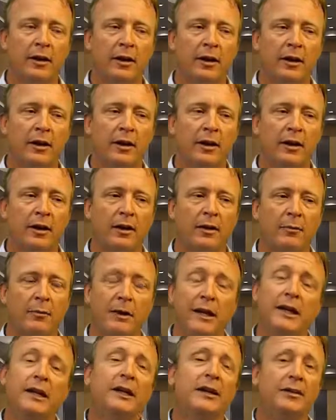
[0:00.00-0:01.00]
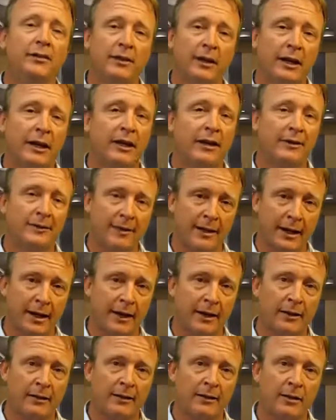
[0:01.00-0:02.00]
uh, meetings that I
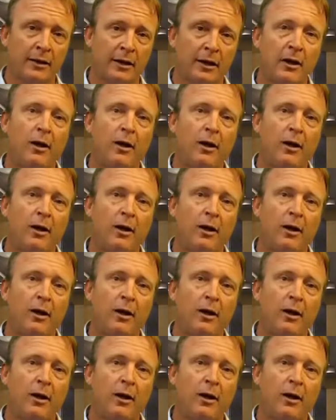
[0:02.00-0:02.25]
attend,